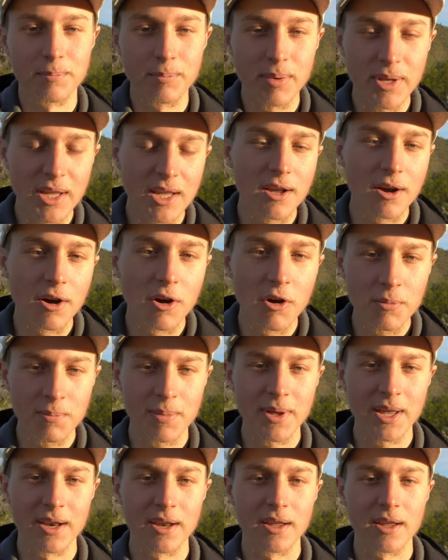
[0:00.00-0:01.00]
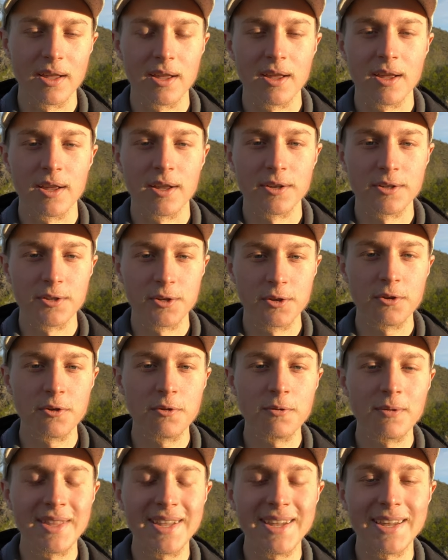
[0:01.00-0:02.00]
Be open
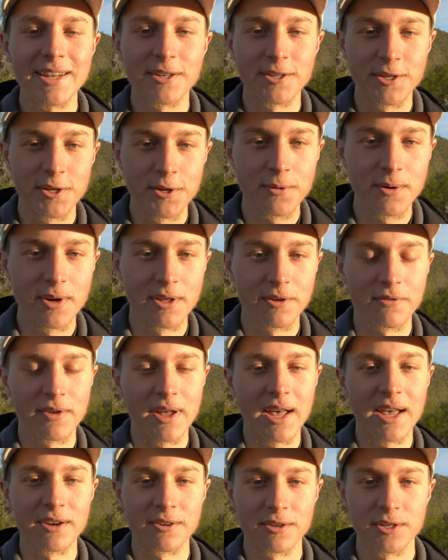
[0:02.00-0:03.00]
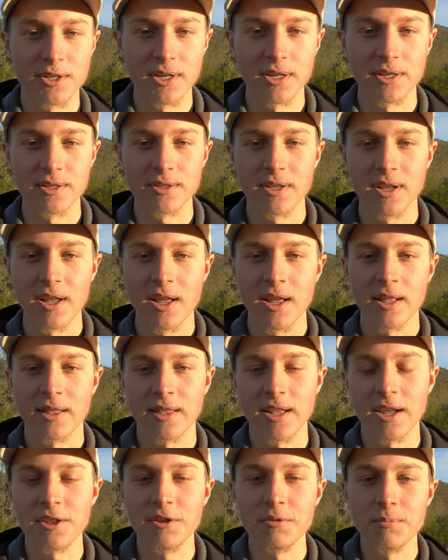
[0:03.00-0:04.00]
to the intuitive energies
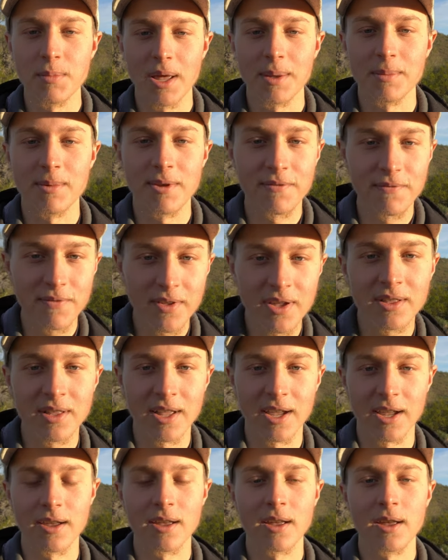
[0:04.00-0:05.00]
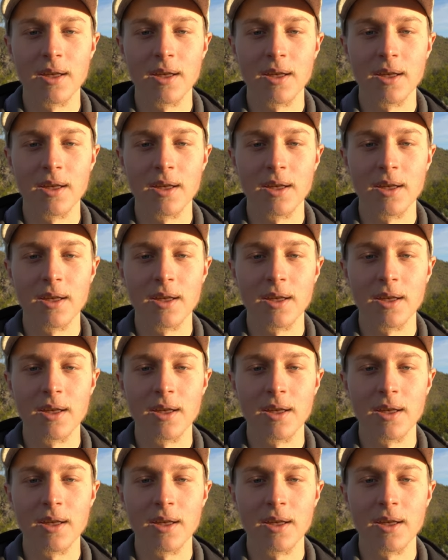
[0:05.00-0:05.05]
that you may be feeling.